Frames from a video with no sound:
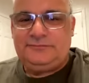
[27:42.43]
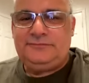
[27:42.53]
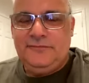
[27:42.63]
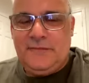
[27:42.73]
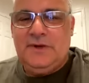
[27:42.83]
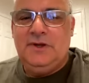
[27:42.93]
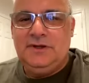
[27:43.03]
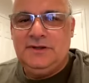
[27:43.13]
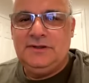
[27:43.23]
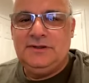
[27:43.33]

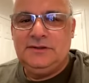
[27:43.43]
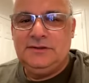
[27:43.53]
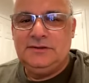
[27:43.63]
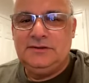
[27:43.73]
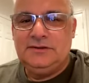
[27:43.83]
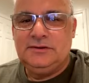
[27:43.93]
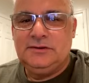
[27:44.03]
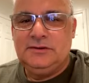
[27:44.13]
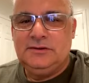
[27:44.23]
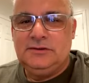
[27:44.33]

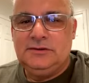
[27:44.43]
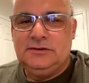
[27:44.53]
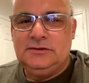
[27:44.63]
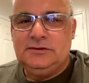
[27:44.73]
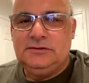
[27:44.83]
(silent)